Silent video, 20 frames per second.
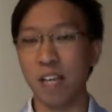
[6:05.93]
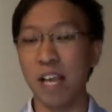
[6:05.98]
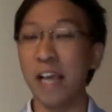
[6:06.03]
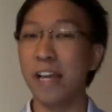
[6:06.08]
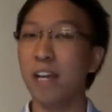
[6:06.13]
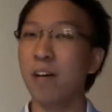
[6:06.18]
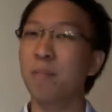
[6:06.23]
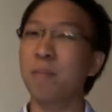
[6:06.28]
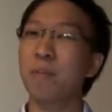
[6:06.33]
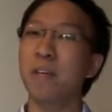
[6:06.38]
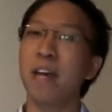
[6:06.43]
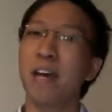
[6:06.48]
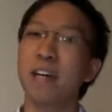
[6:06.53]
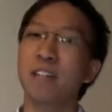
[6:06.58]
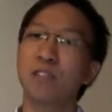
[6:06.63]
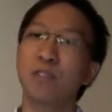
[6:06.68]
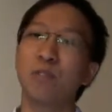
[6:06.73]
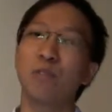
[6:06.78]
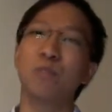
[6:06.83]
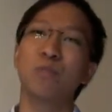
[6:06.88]
NLP
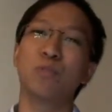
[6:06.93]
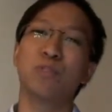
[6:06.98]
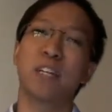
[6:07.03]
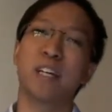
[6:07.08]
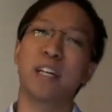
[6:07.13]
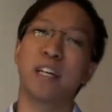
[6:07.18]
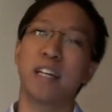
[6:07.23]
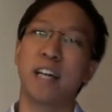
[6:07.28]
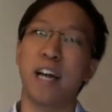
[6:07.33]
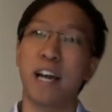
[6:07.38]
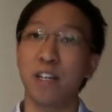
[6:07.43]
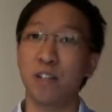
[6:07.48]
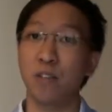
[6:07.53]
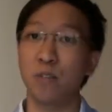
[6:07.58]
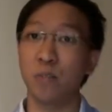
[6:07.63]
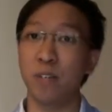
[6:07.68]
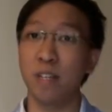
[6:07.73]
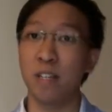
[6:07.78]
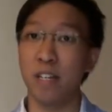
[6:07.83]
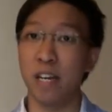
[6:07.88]
has tools that can guide
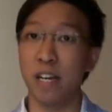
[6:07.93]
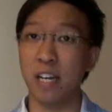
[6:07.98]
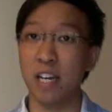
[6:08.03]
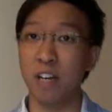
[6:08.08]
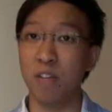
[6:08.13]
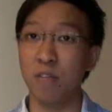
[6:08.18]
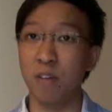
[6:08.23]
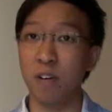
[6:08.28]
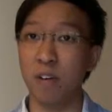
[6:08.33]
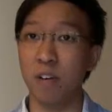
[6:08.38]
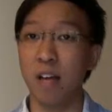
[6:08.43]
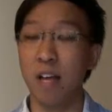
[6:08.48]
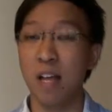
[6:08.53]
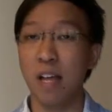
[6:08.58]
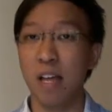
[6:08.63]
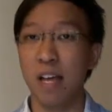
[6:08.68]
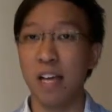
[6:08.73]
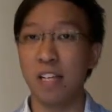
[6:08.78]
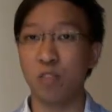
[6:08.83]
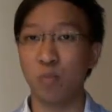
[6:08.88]
you in that area
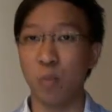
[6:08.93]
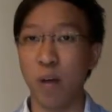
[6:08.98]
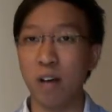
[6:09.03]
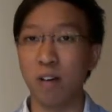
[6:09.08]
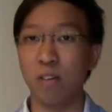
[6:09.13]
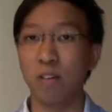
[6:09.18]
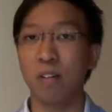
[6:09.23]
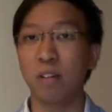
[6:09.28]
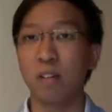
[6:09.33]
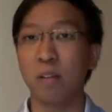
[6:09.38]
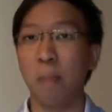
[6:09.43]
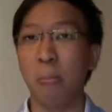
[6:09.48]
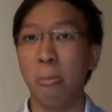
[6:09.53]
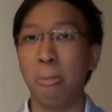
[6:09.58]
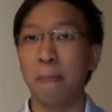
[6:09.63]
as well.